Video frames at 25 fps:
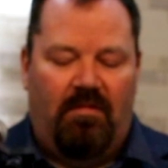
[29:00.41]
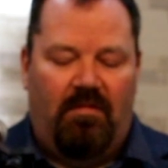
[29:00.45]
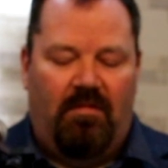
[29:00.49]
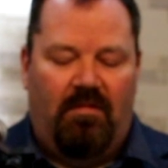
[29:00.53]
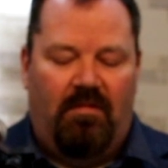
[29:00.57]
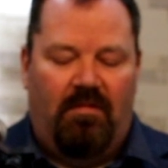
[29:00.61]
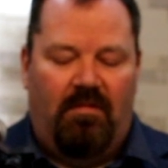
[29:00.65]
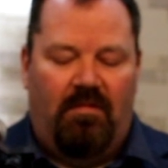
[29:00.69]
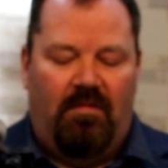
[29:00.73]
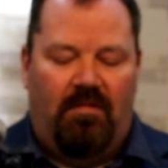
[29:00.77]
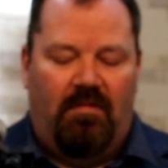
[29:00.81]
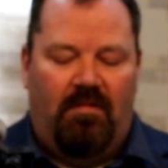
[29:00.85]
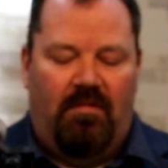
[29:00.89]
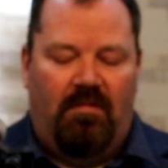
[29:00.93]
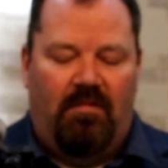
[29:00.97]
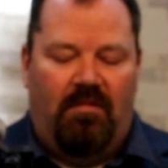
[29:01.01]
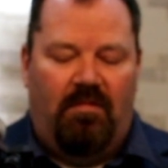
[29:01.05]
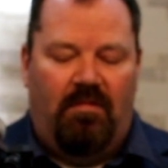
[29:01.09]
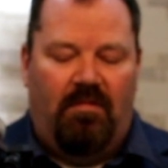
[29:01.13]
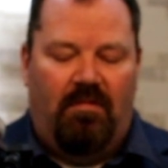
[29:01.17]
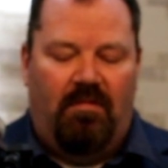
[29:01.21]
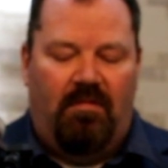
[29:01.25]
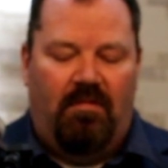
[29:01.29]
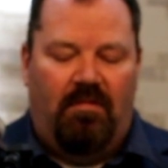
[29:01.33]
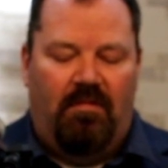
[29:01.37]

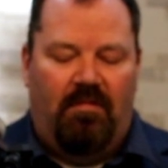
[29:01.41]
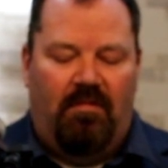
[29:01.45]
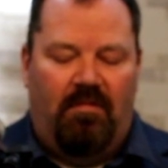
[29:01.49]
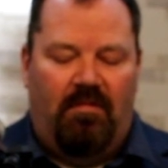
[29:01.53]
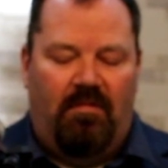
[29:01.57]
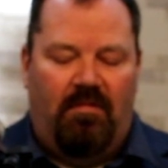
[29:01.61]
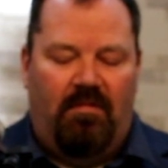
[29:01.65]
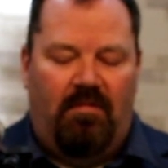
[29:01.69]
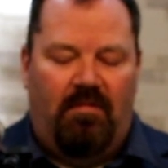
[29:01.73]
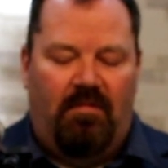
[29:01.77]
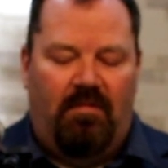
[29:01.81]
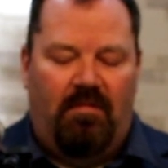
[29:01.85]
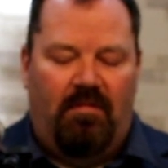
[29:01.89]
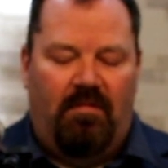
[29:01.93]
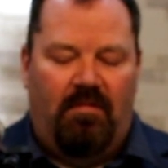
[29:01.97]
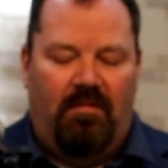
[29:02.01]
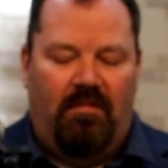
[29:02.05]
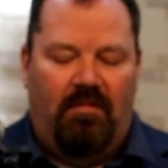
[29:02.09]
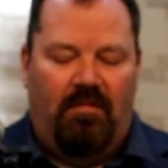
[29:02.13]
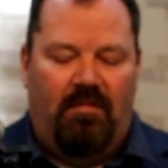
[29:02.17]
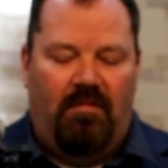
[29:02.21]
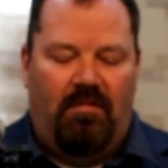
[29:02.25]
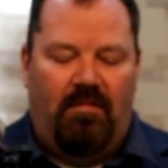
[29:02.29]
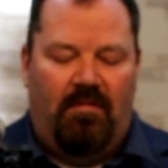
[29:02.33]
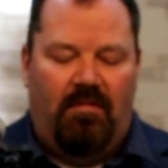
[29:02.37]

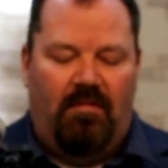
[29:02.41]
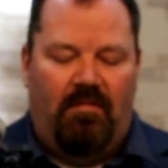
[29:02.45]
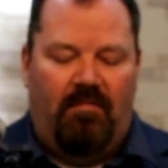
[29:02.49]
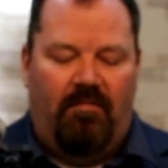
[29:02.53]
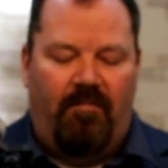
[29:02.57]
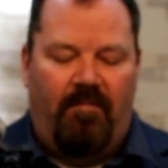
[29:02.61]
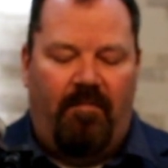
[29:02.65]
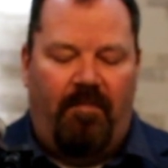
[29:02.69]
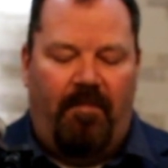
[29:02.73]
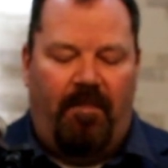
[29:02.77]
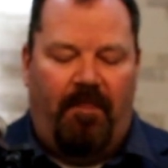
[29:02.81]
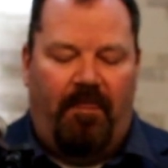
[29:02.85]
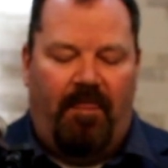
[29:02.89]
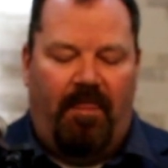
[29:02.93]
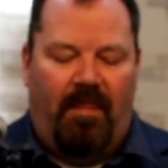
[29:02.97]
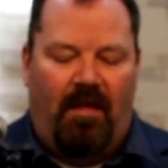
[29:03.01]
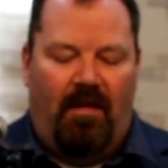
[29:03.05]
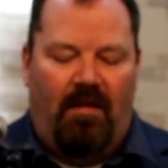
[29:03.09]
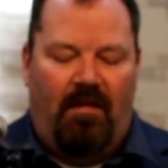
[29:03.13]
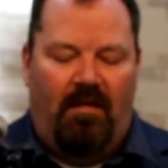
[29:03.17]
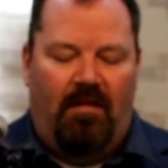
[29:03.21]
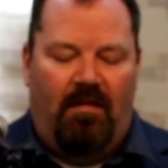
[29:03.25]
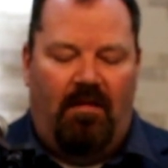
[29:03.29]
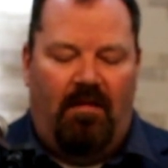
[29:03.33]
Nobody speaks.